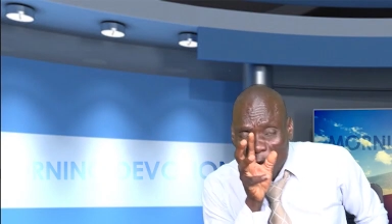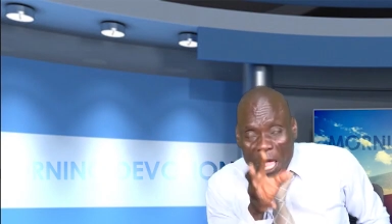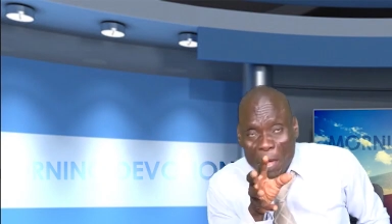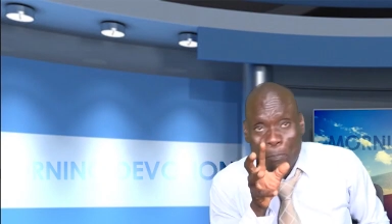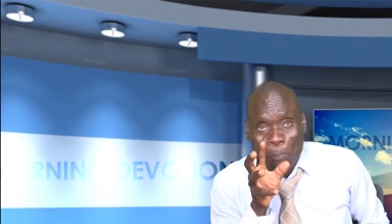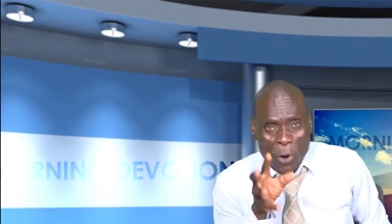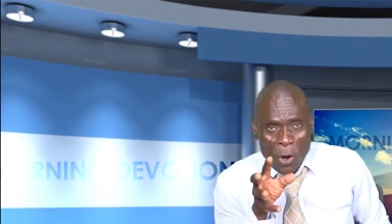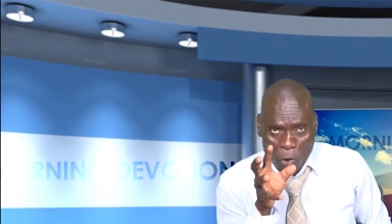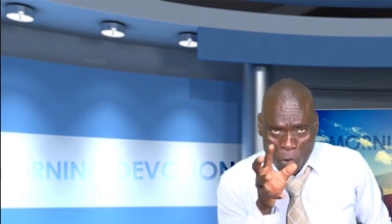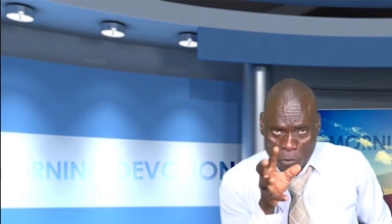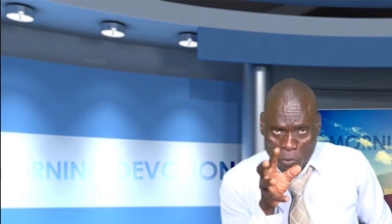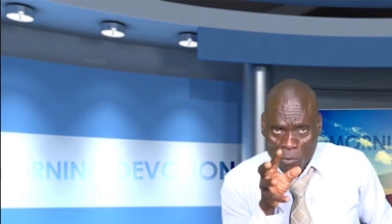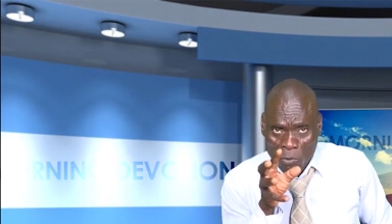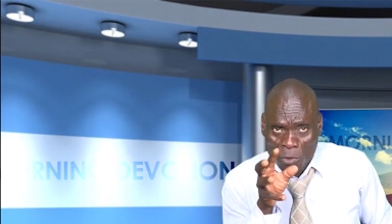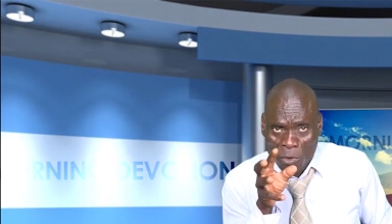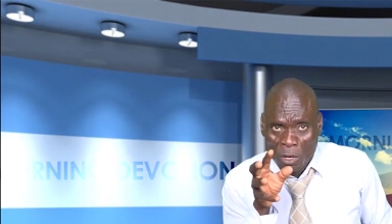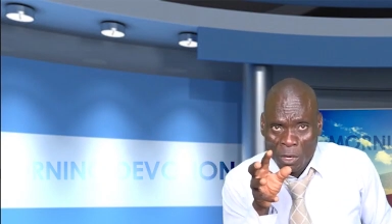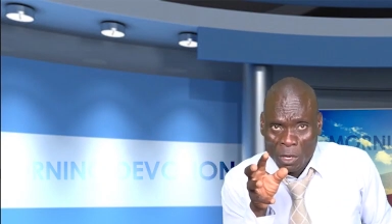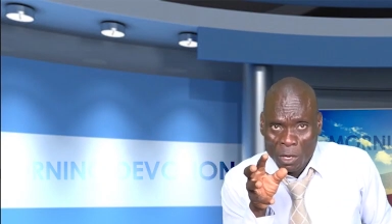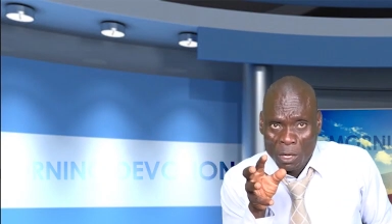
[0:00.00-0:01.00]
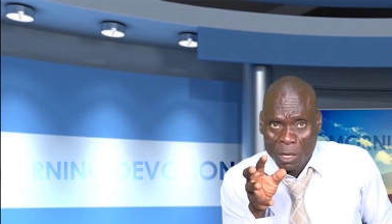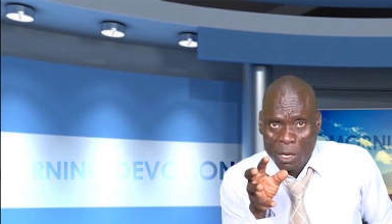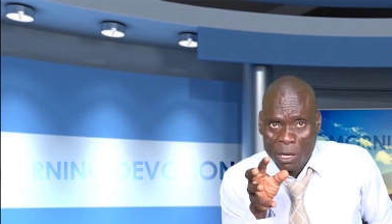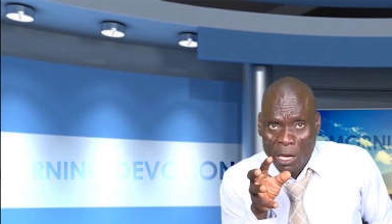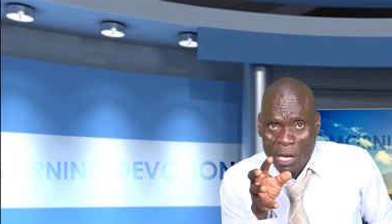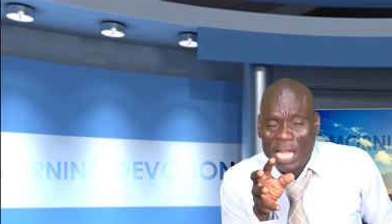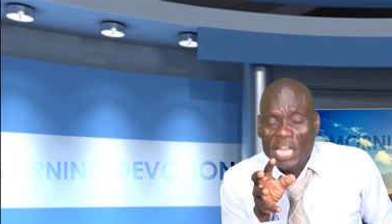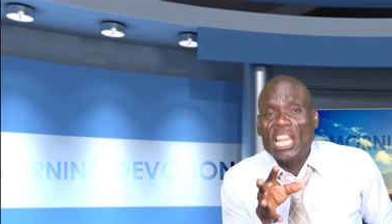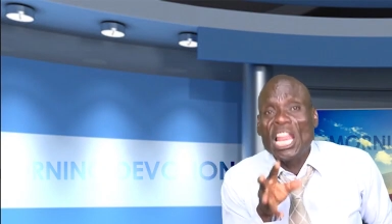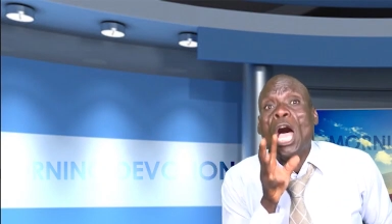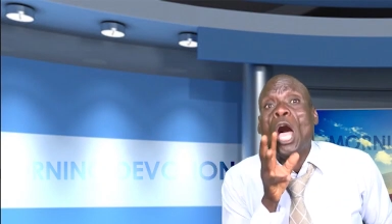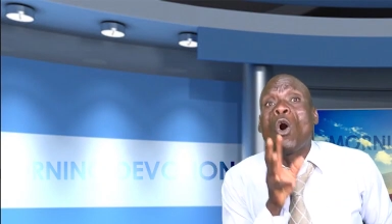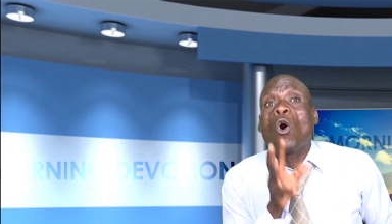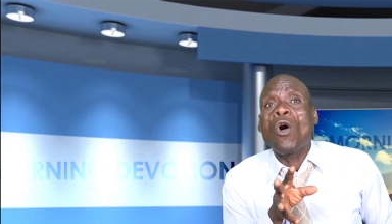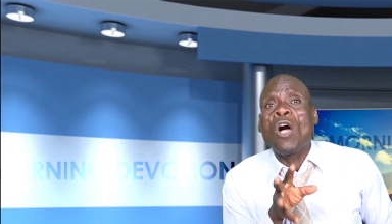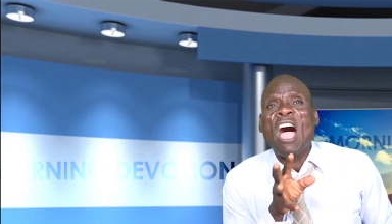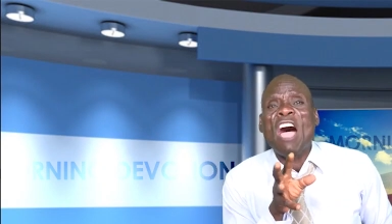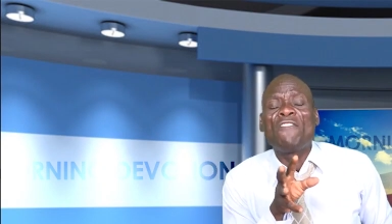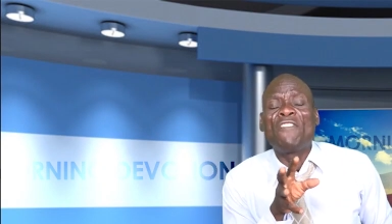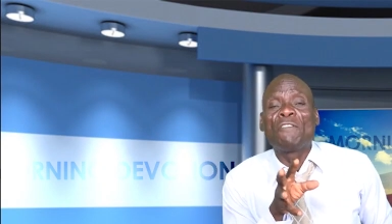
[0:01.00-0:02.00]
People are
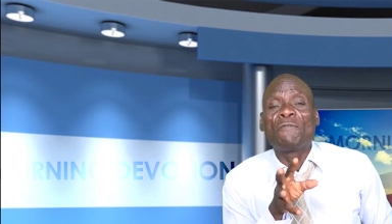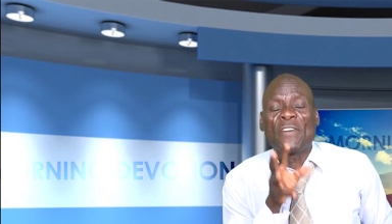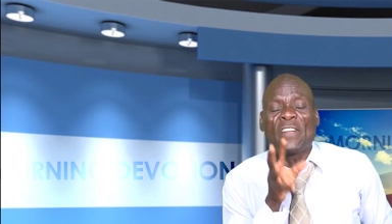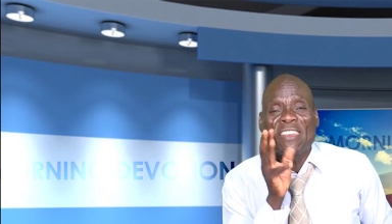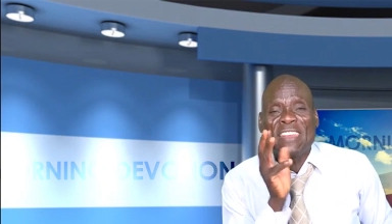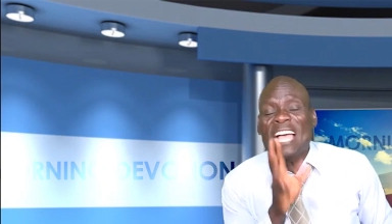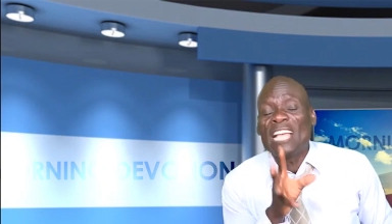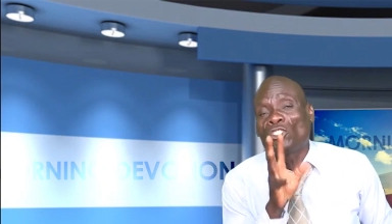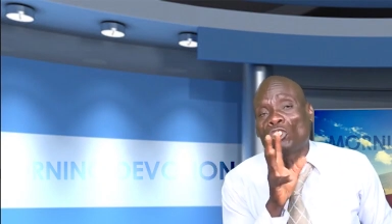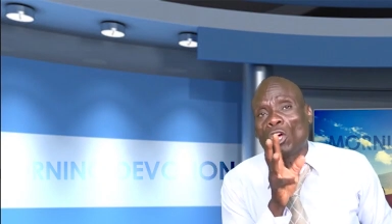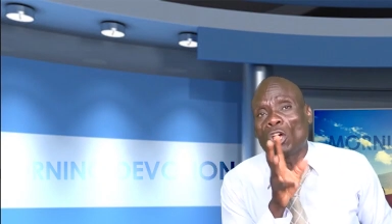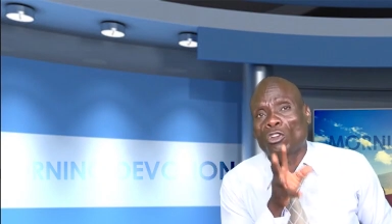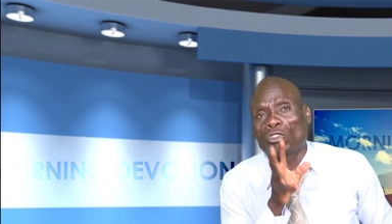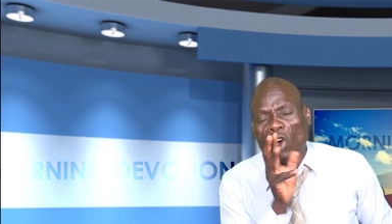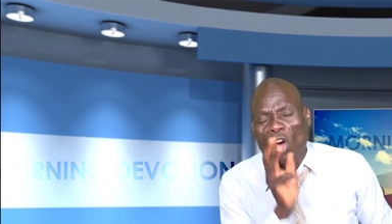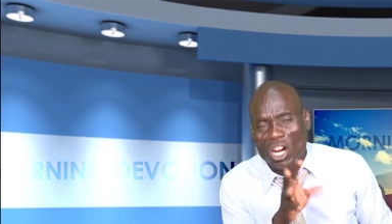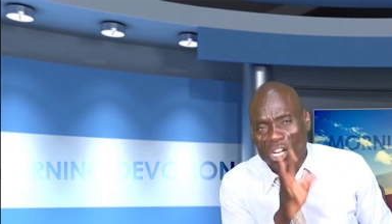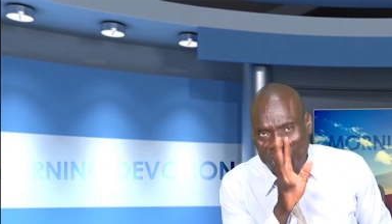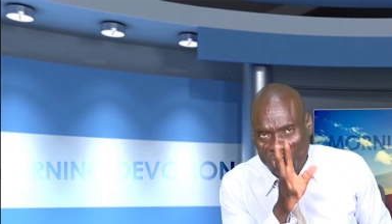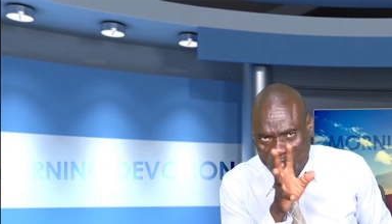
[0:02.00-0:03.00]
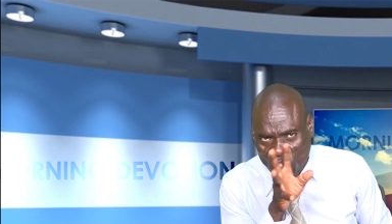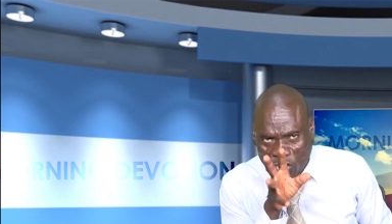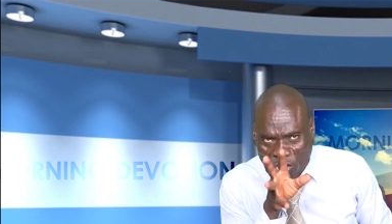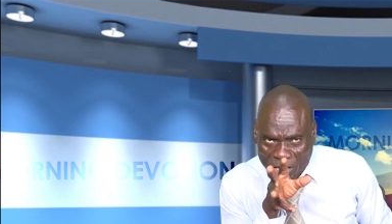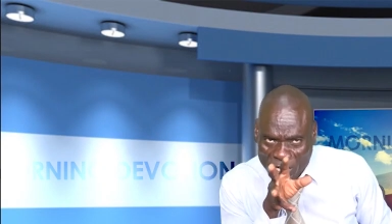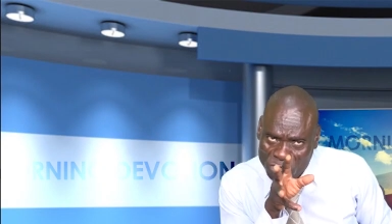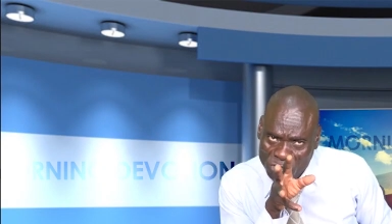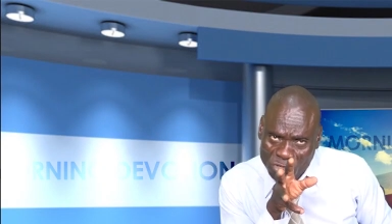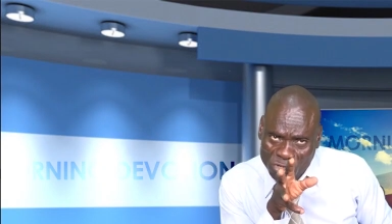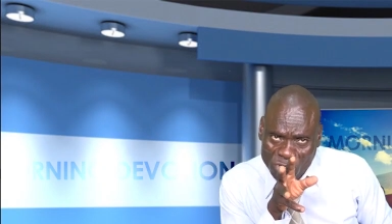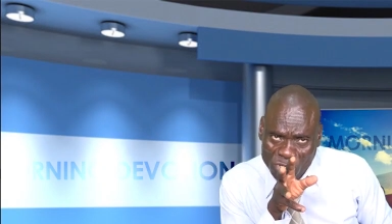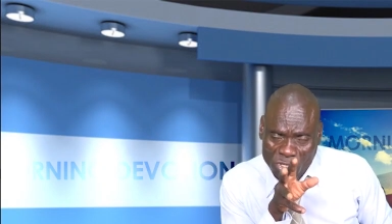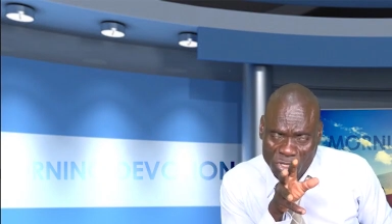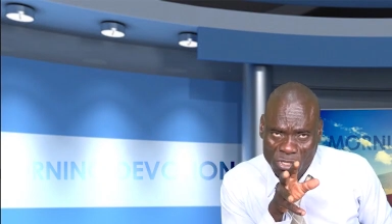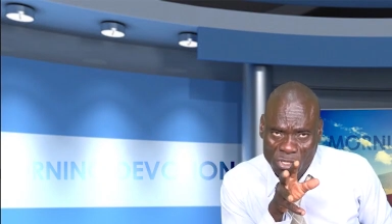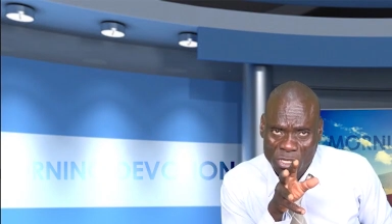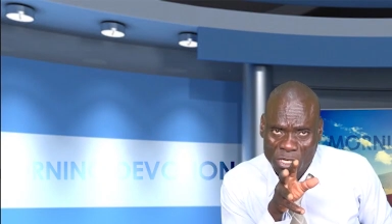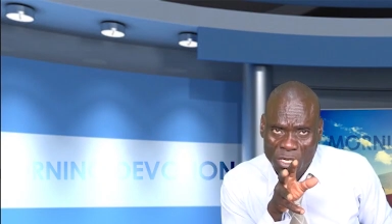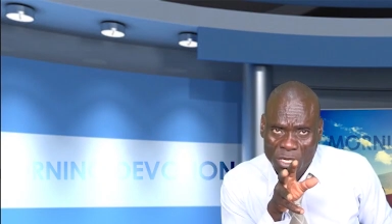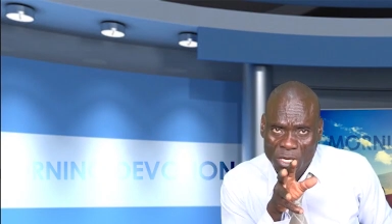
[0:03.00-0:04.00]
now having financial
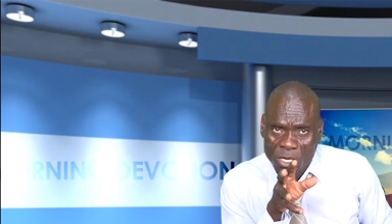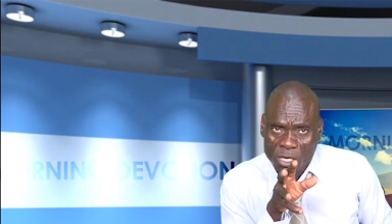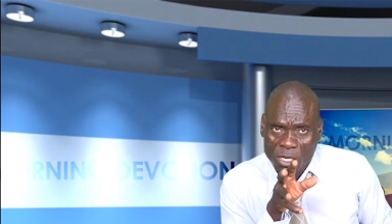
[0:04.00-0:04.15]
constraints.